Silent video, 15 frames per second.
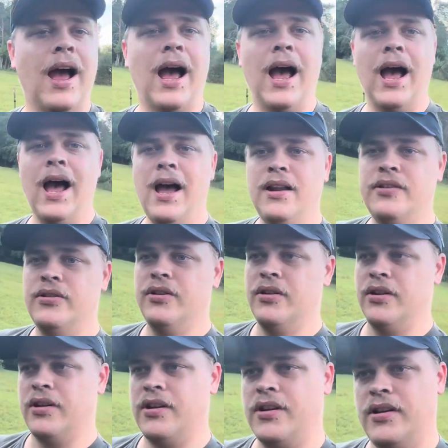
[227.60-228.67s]
I
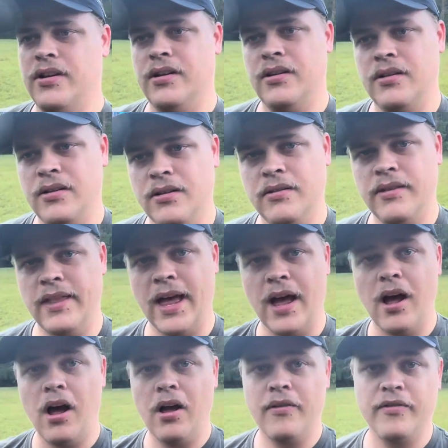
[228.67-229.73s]
took that
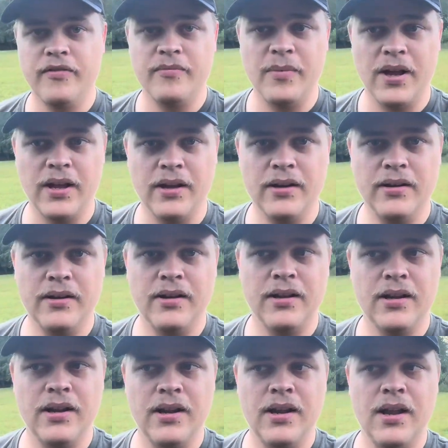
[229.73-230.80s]
off of mine,
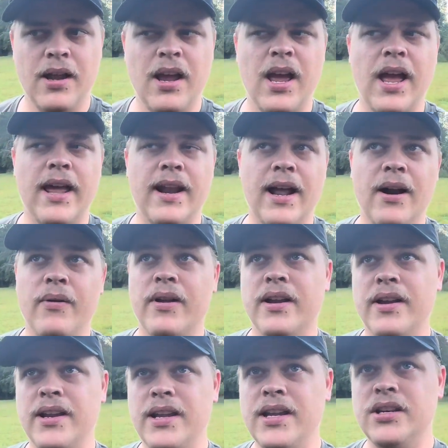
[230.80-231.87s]
and I
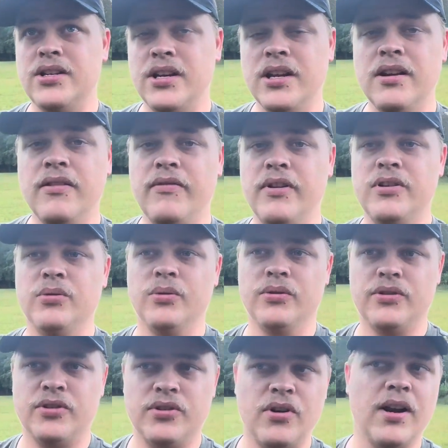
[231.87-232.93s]
ran each individual
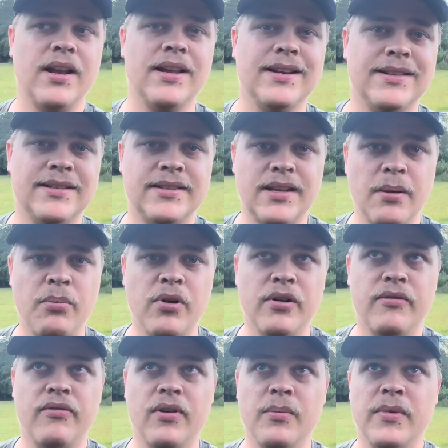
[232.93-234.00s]
strand separate
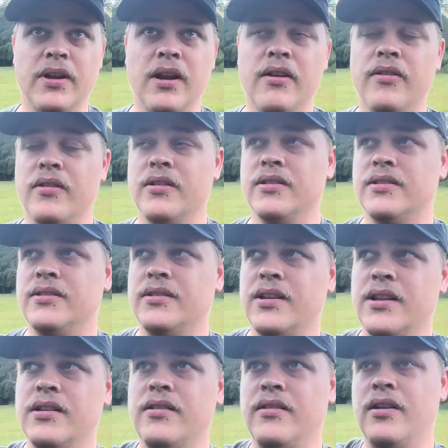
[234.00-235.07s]
from the others
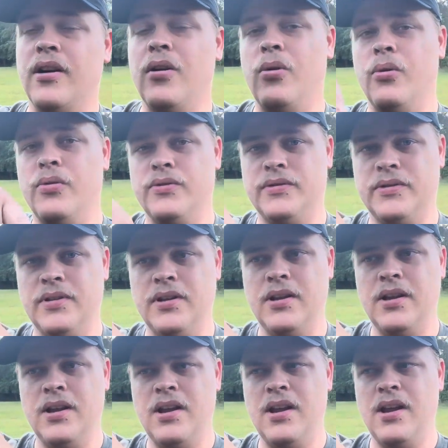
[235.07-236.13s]
into the holes,
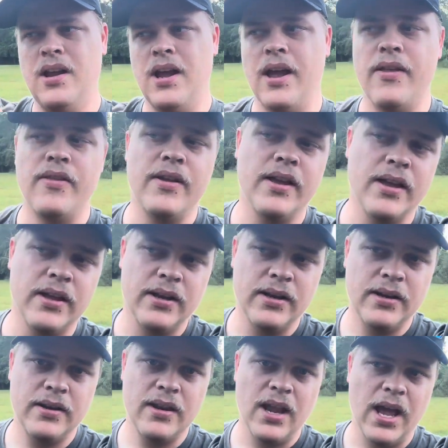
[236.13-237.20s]
and then
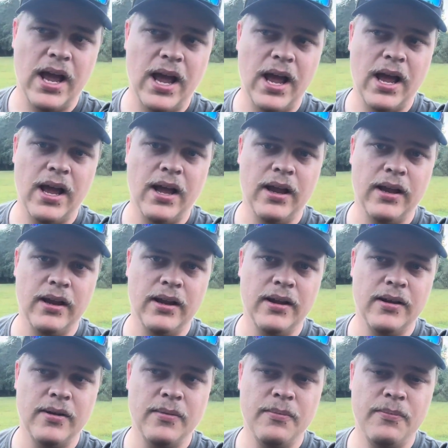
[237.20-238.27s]
I
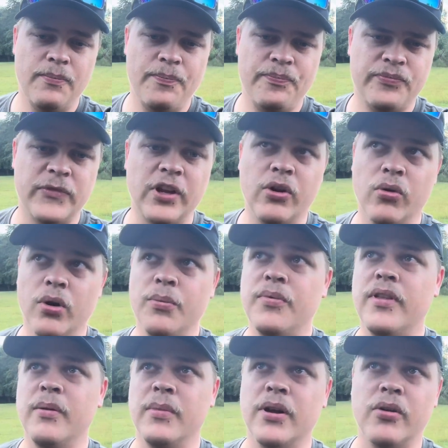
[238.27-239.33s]
grouped
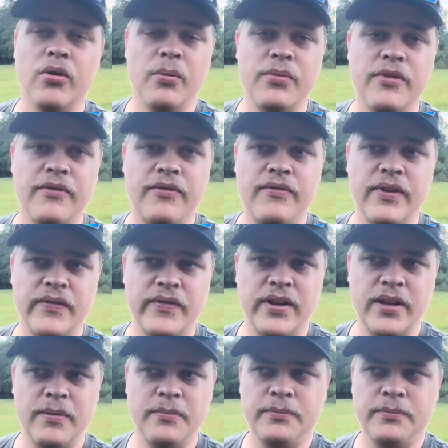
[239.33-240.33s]
them in groups of 50,